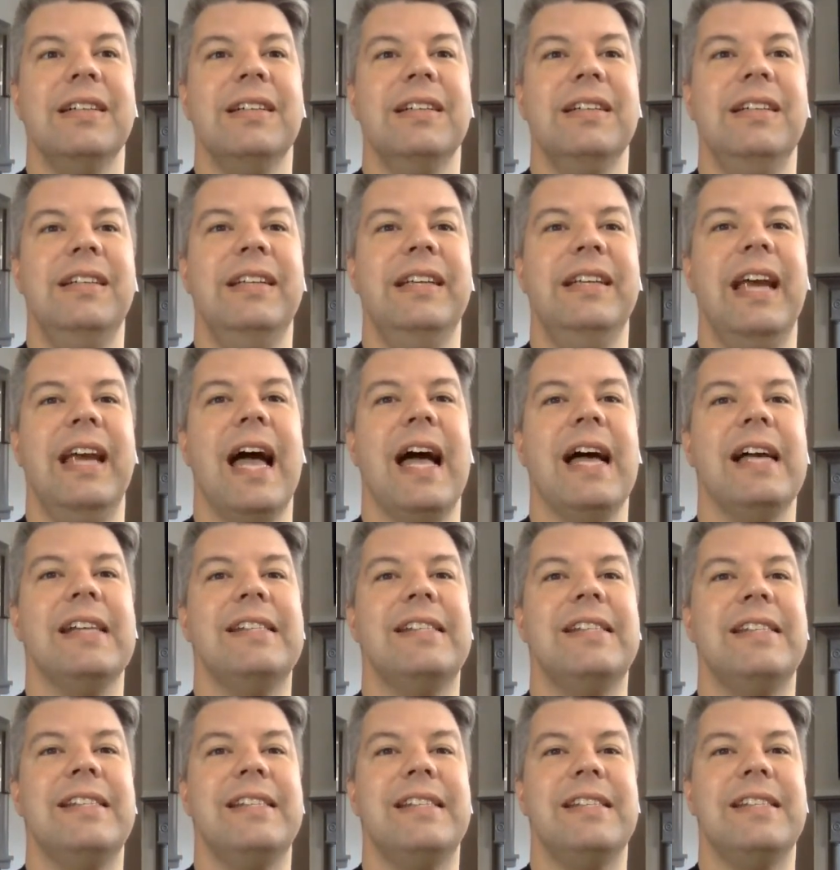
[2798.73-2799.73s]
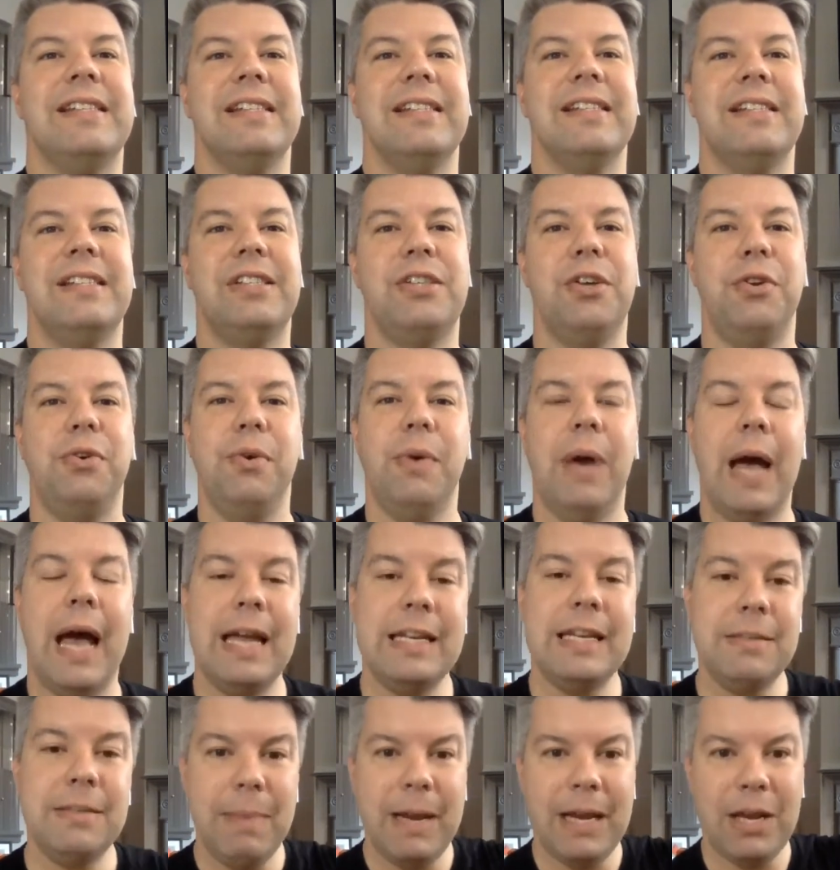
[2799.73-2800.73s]
Yes. So you
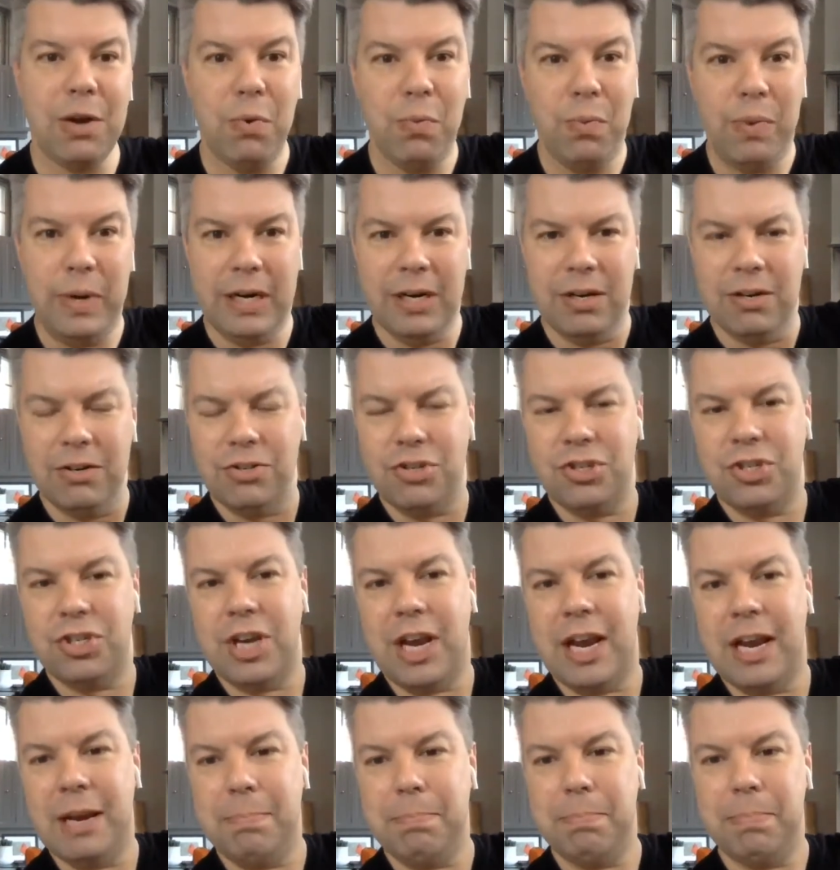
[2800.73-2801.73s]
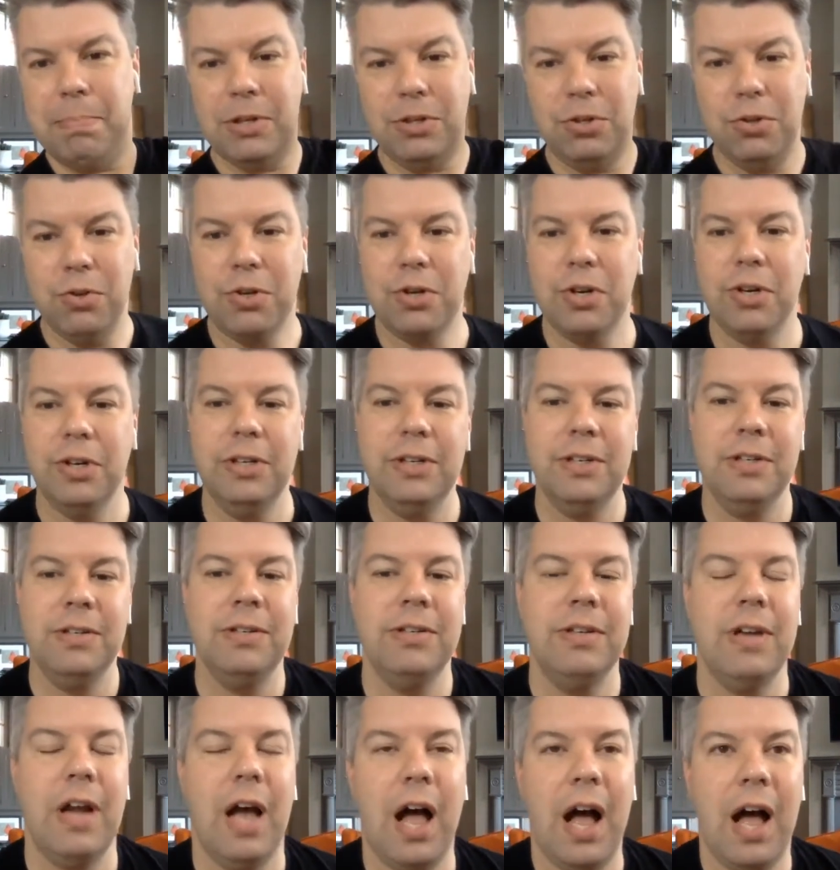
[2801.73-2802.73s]
had to make a weird shape, but you
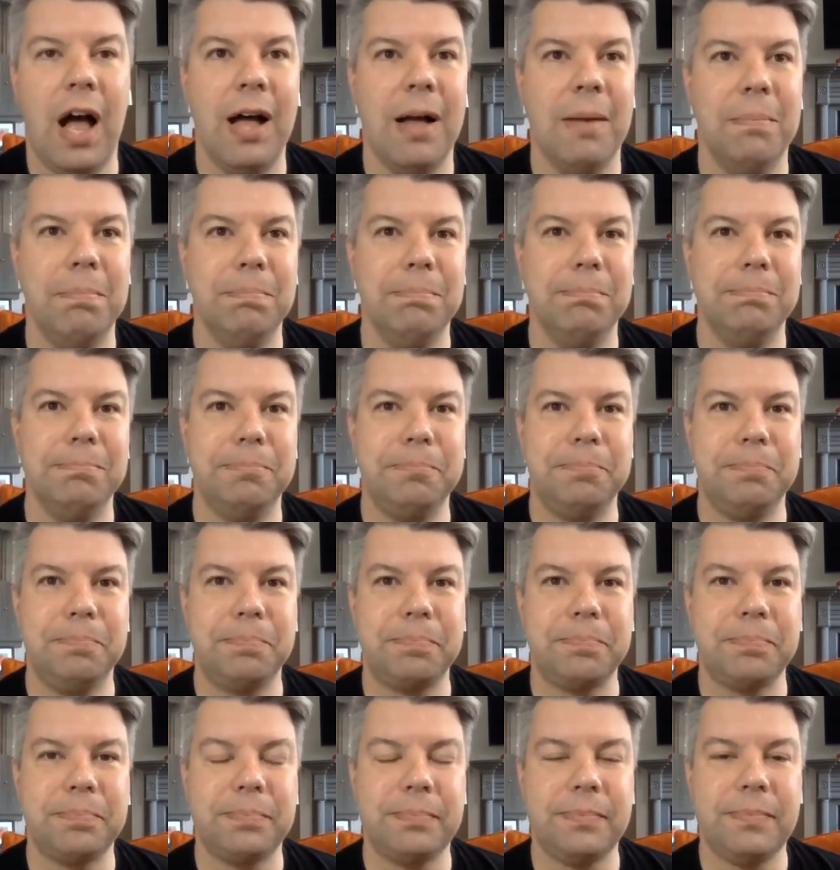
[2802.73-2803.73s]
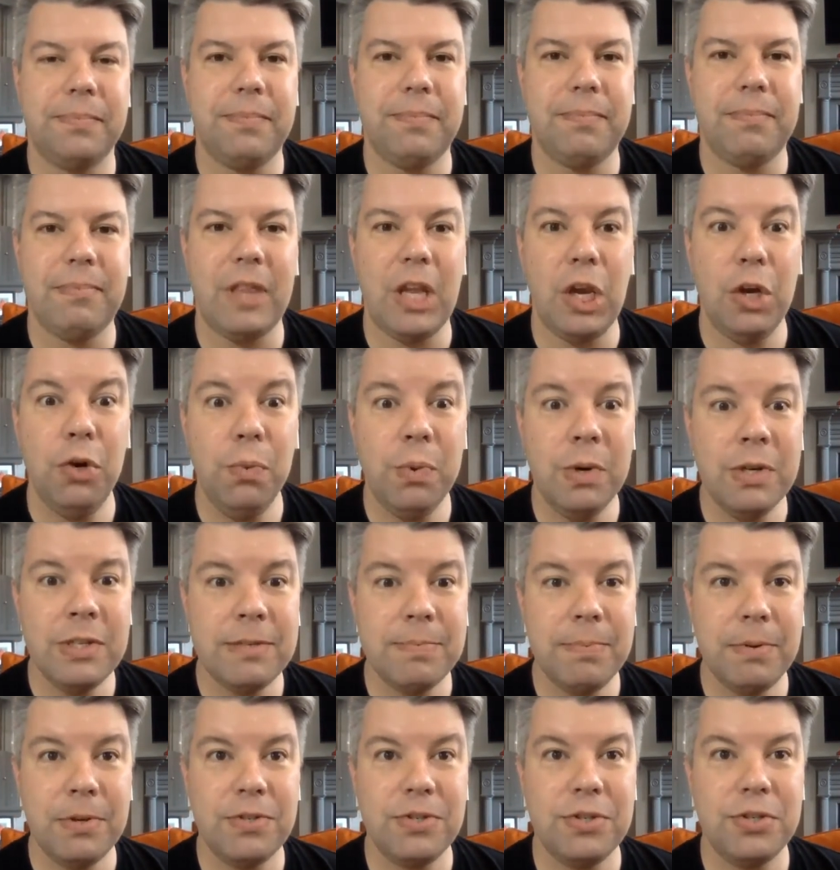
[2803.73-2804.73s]
couldn't. Um, you weren't
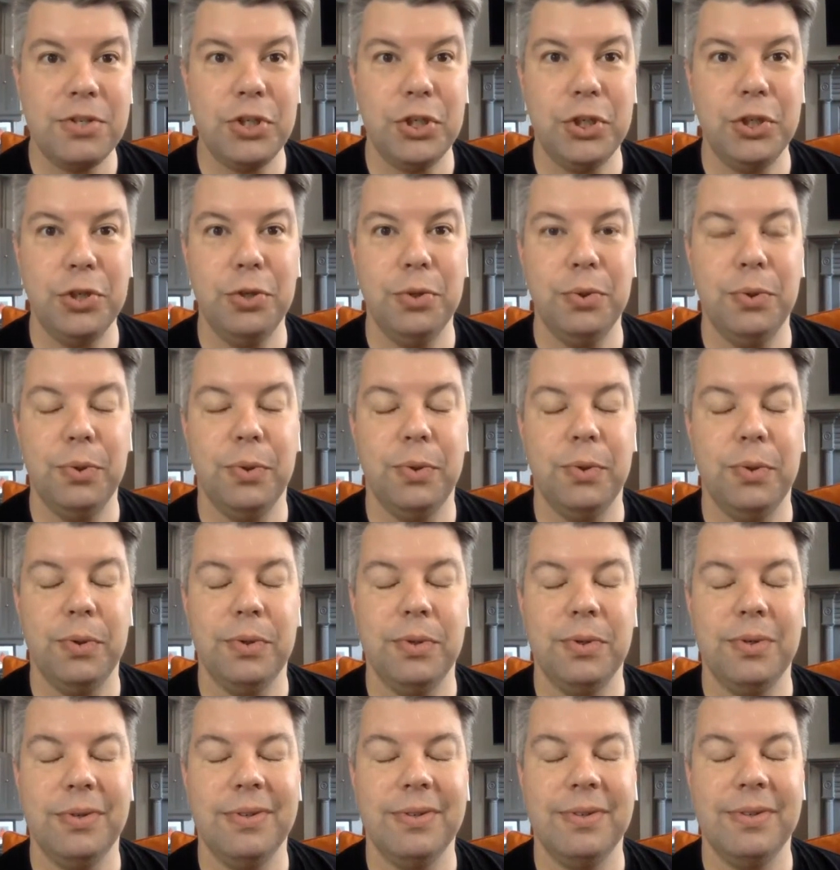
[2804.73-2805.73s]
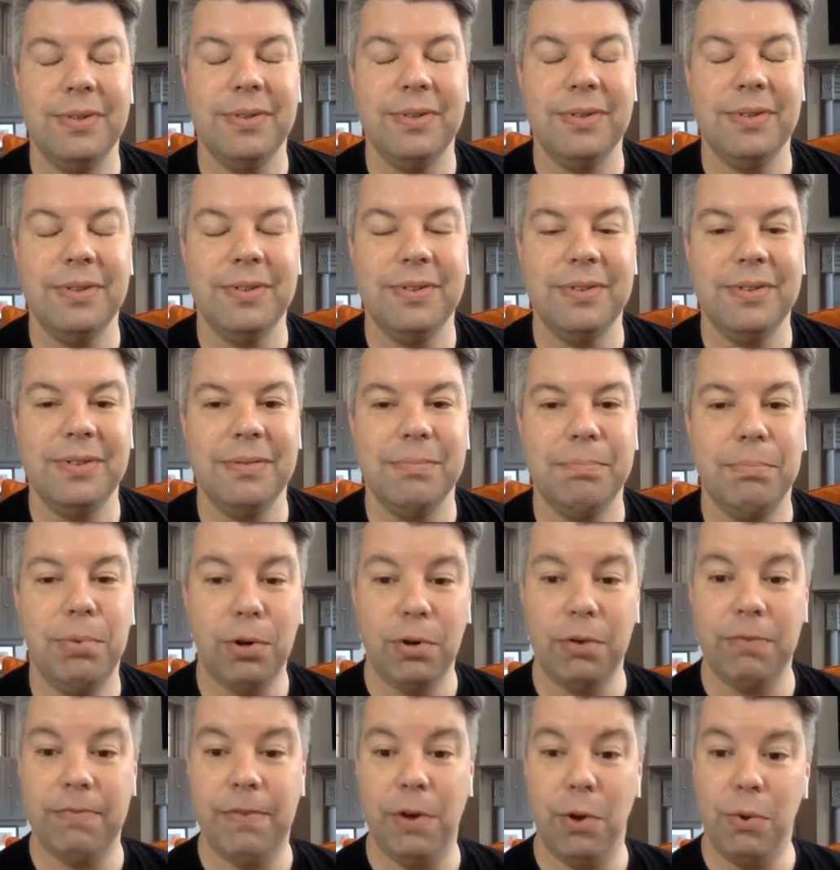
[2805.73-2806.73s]
supposed to
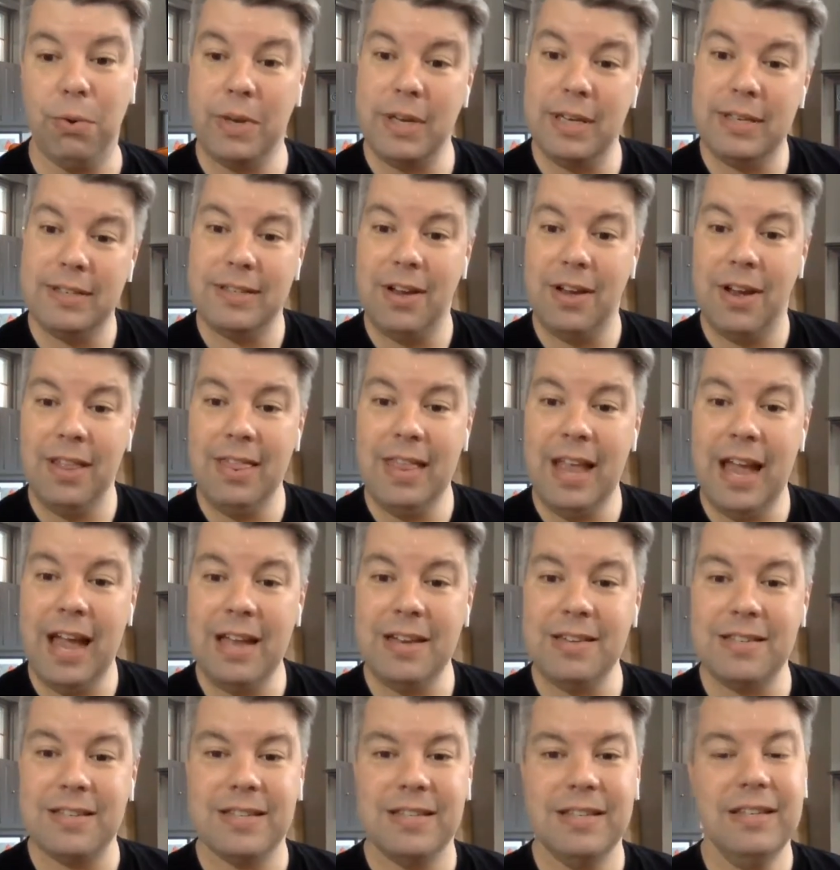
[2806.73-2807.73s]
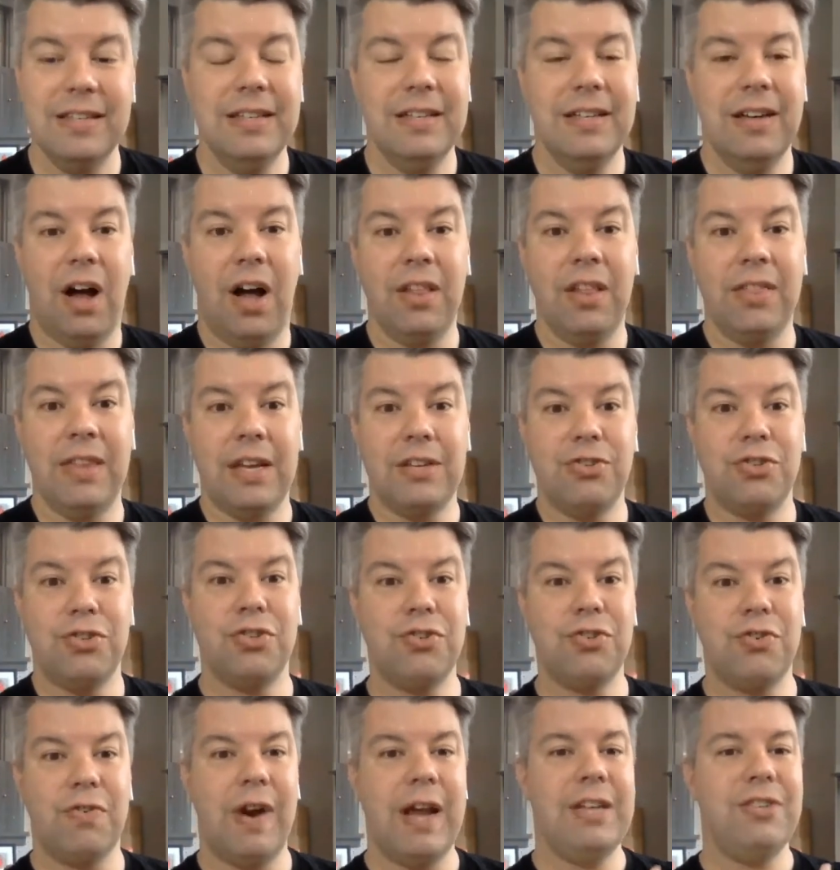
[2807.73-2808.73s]
pull focus on that on that
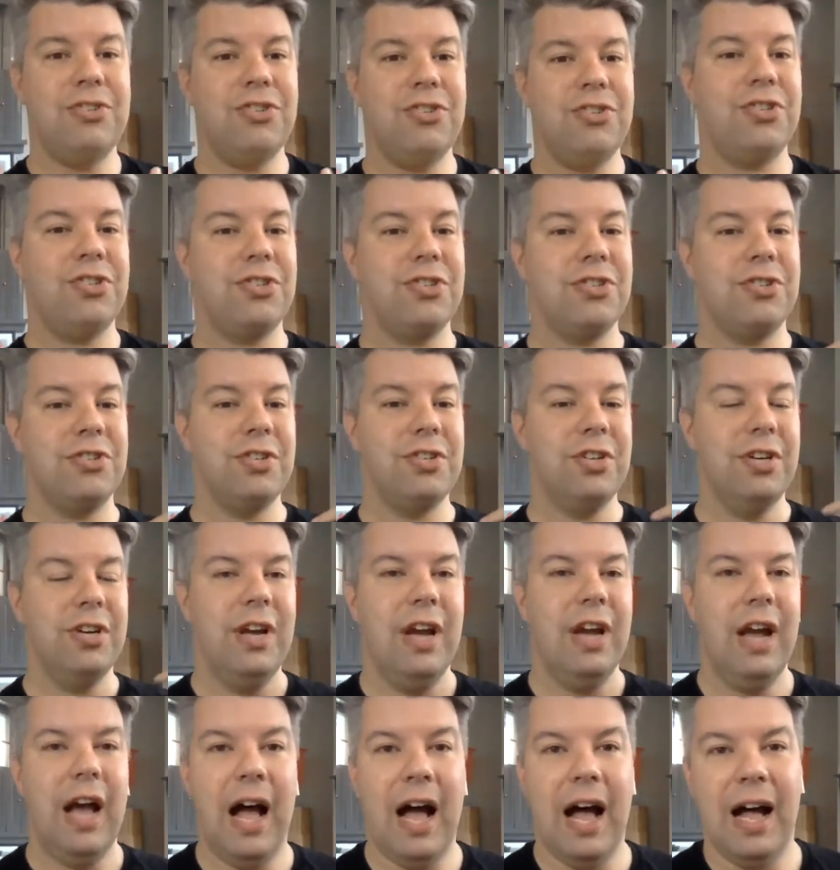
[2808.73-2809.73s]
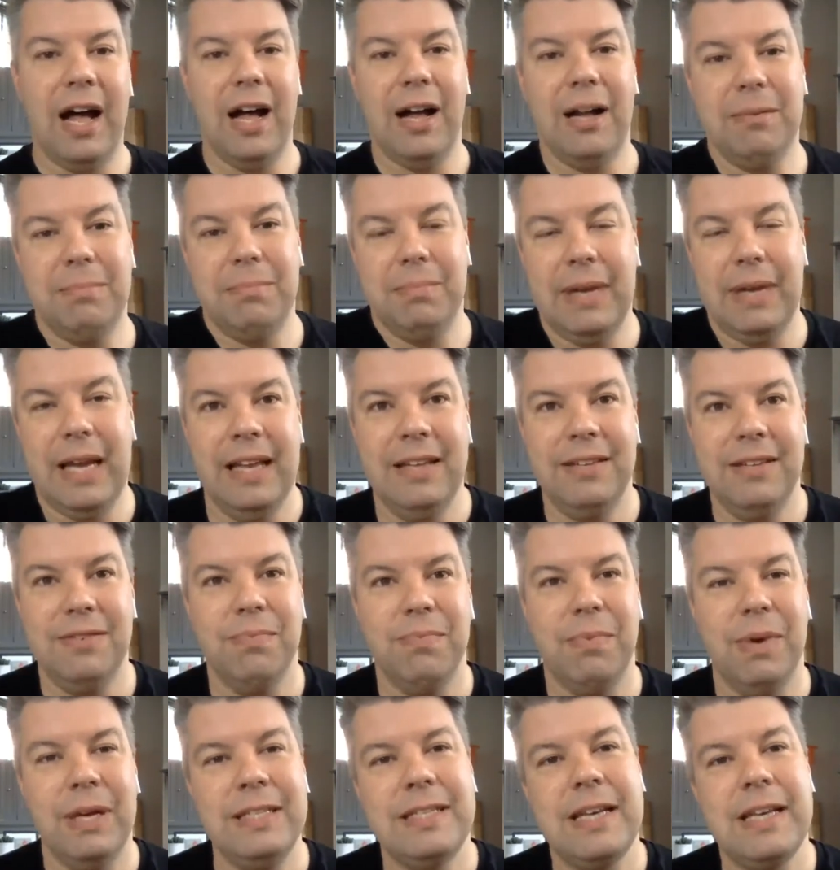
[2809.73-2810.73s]
stretch. Um, and
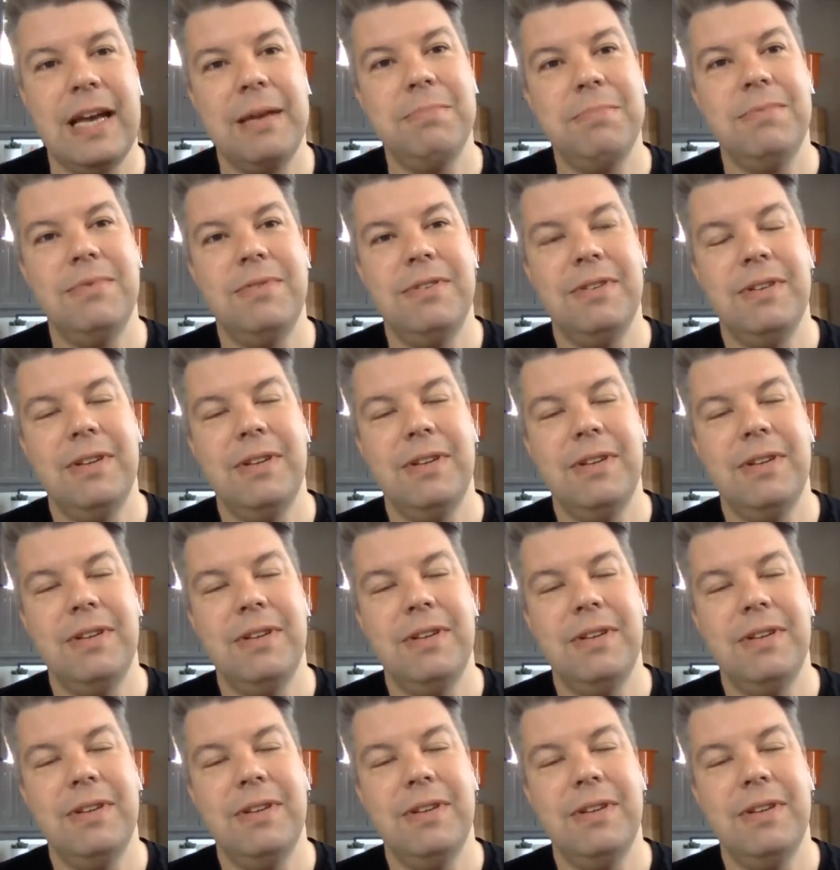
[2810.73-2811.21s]
one time,